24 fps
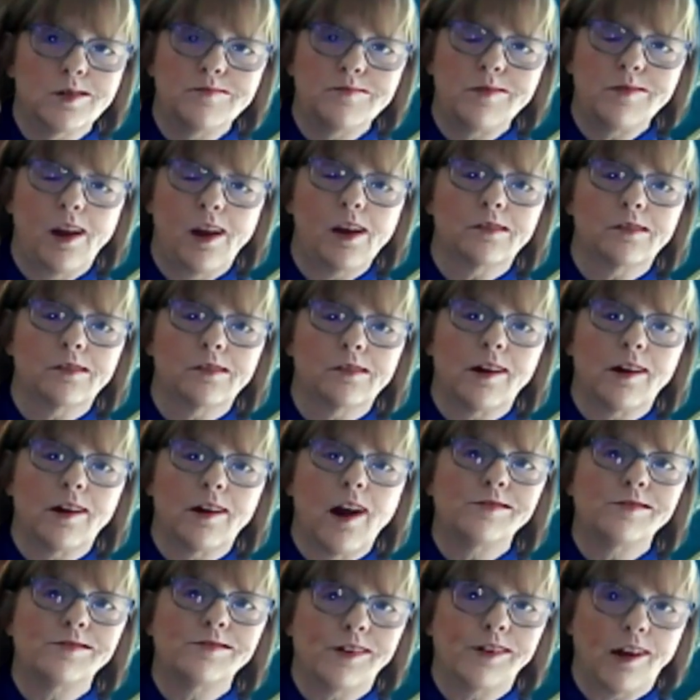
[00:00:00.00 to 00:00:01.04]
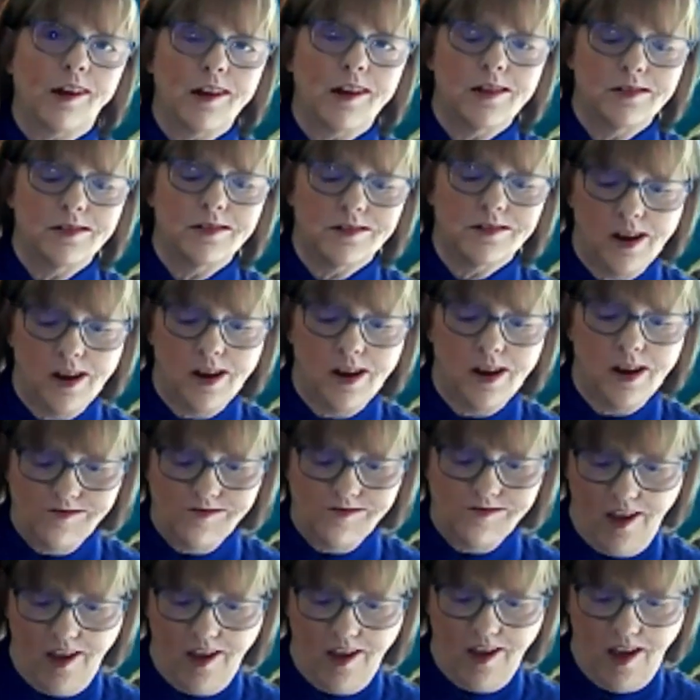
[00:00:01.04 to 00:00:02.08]
to be around friends
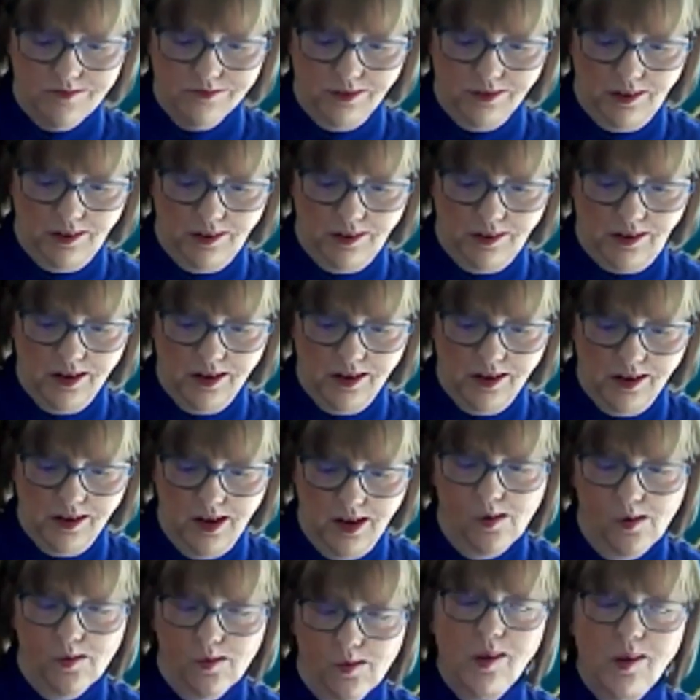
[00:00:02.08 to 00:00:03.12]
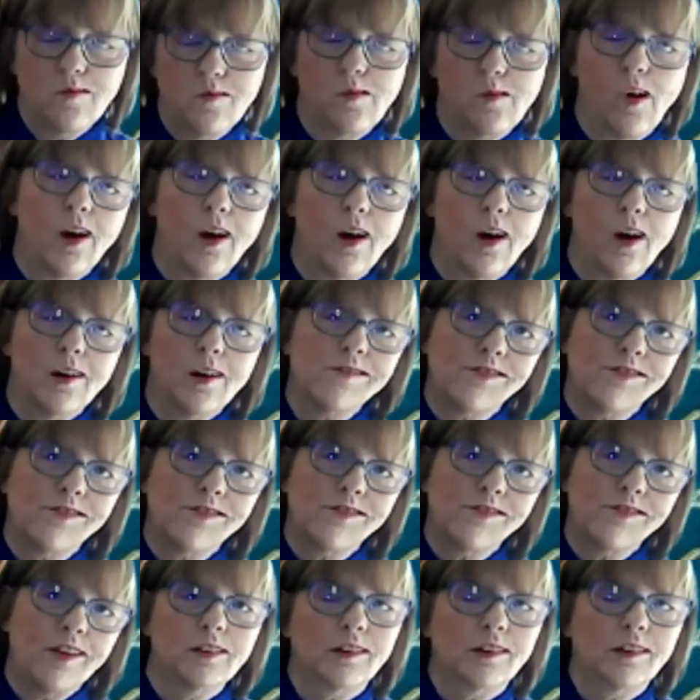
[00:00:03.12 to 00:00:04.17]
and family. We want to
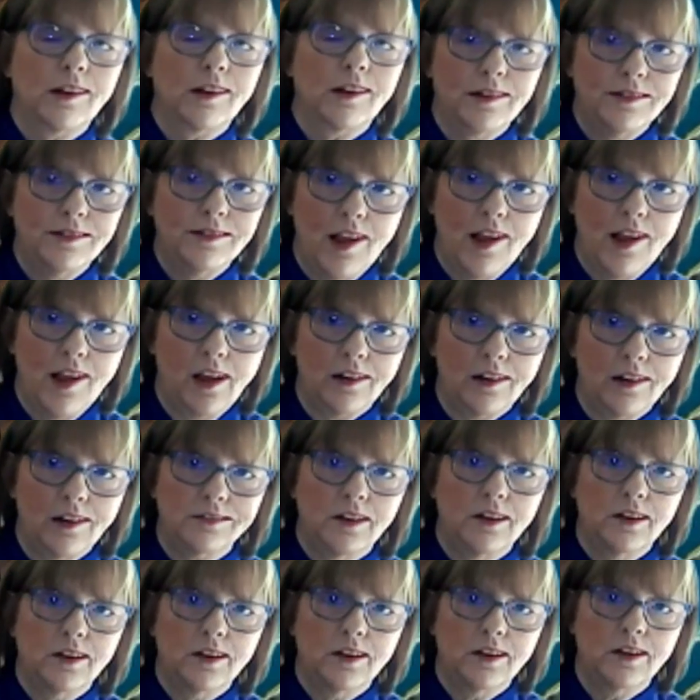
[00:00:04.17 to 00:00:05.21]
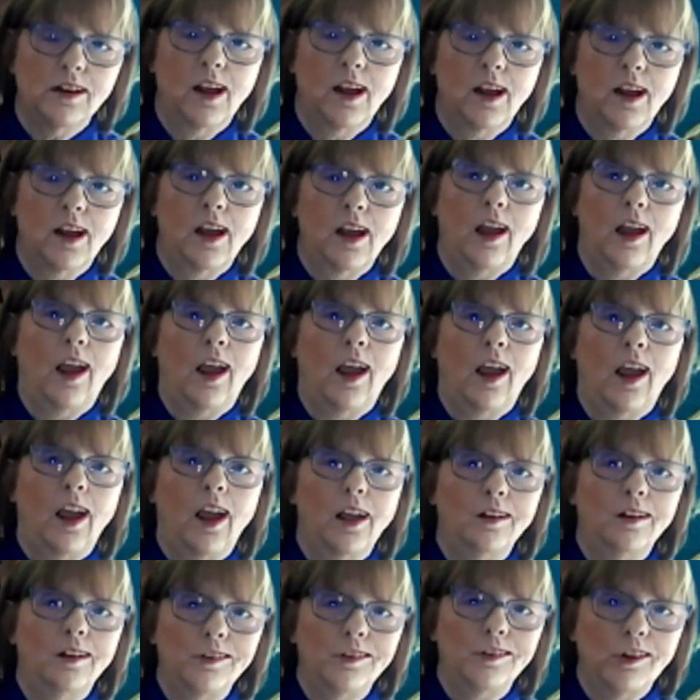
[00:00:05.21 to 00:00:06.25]
feel connected
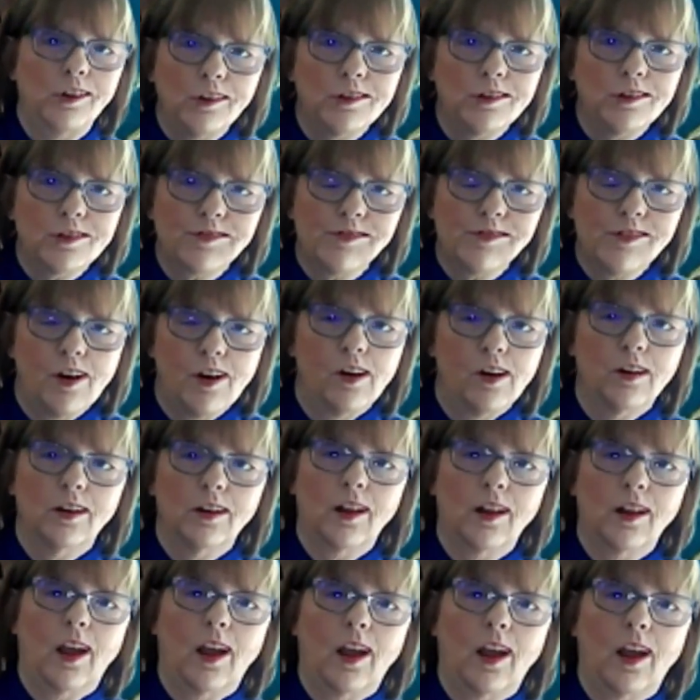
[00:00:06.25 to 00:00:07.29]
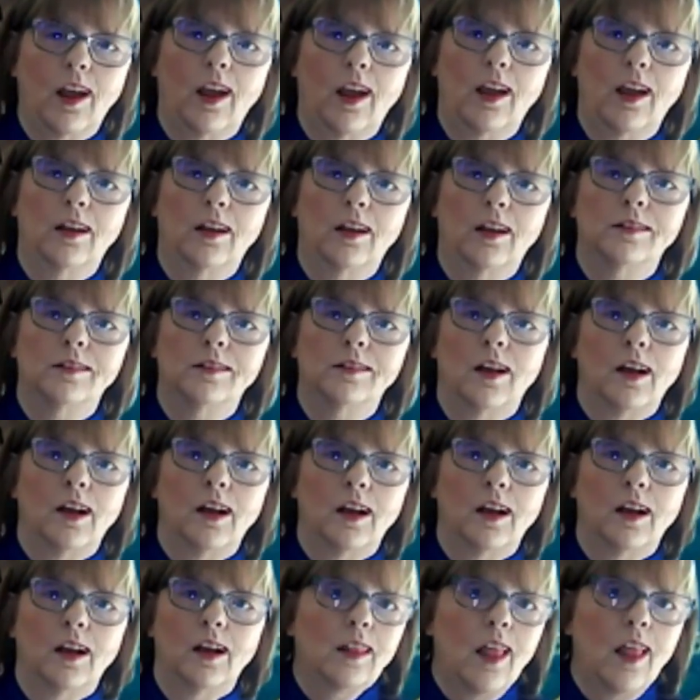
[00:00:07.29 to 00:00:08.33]
and useful and
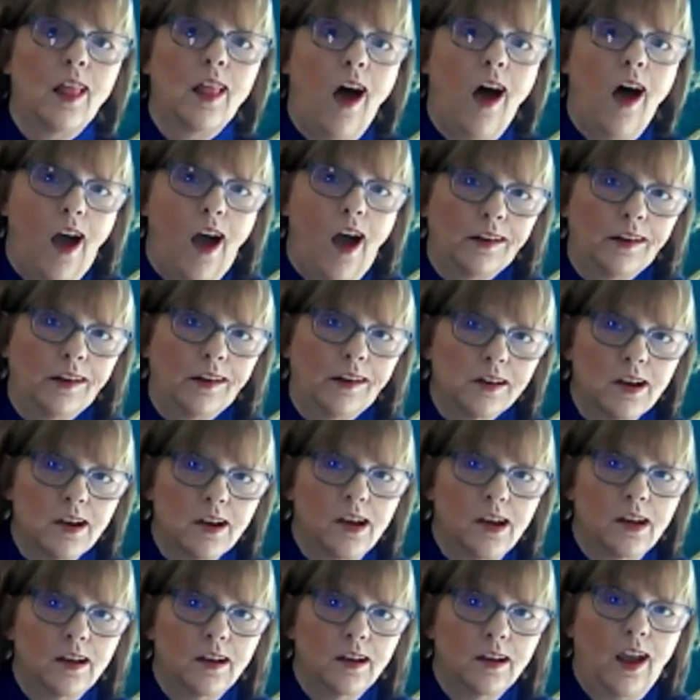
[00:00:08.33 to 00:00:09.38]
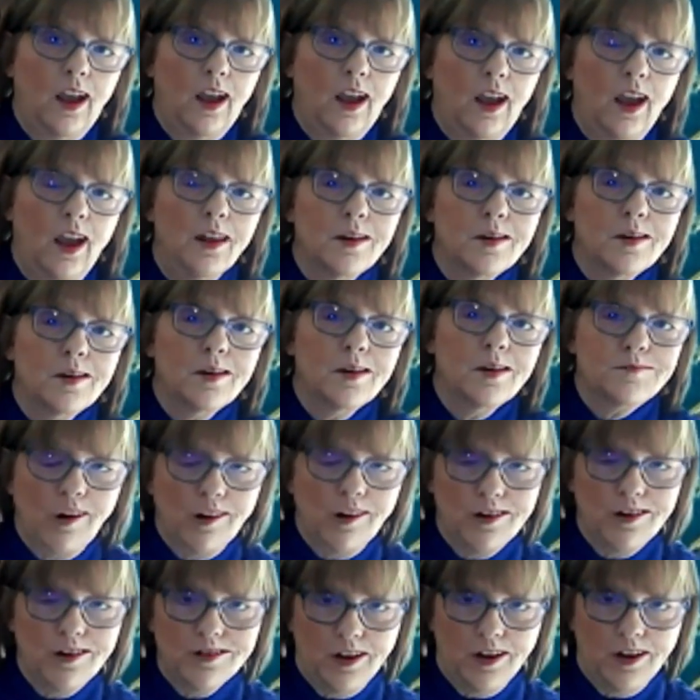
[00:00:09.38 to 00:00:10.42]
liked and
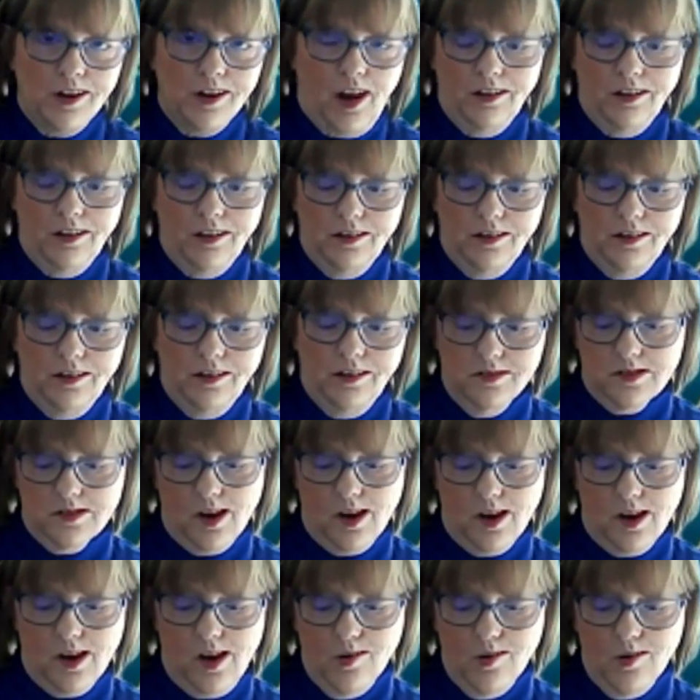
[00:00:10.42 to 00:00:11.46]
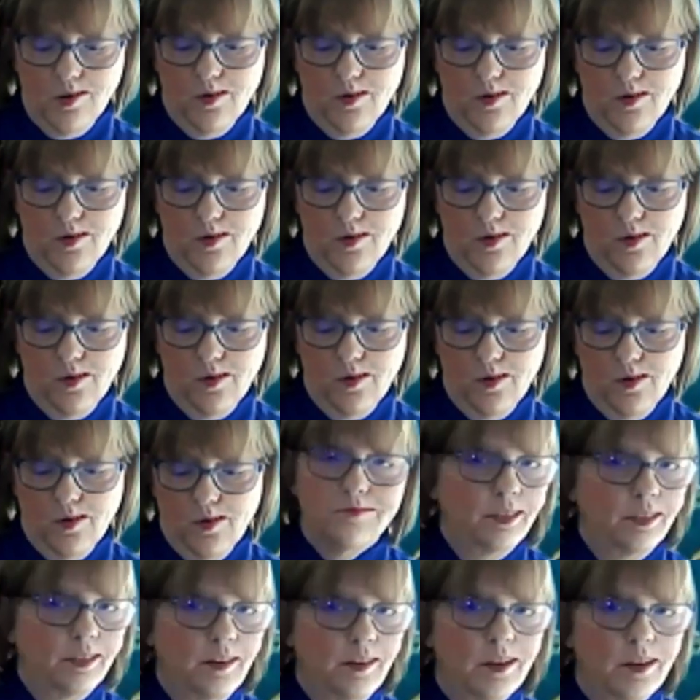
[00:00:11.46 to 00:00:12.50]
appreciated. So
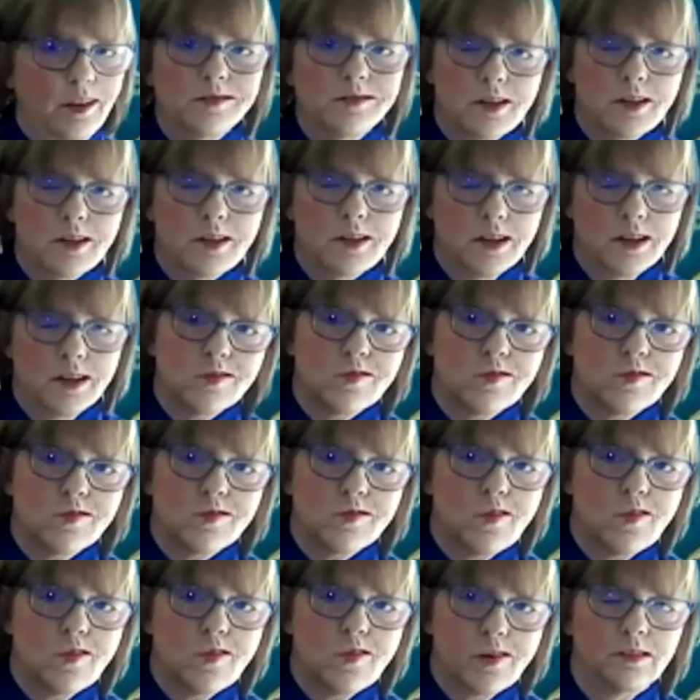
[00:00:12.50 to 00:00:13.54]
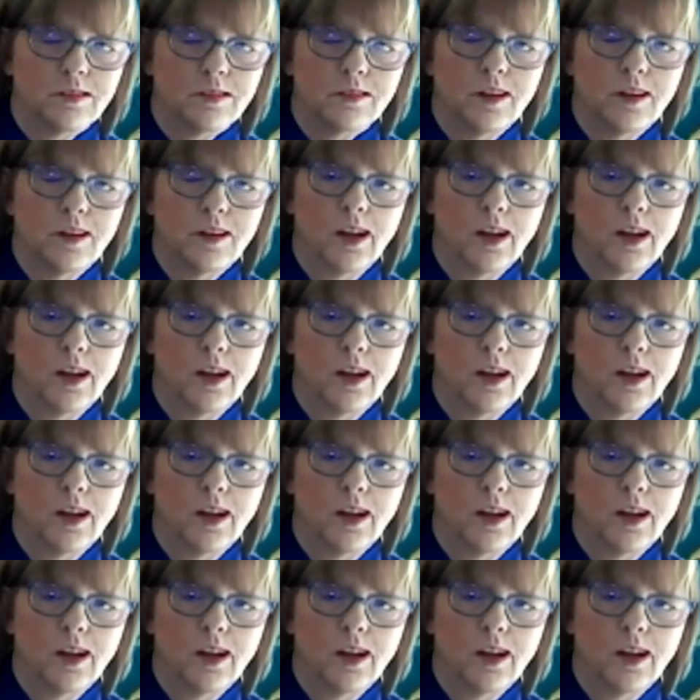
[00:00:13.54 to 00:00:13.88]
those things are normal,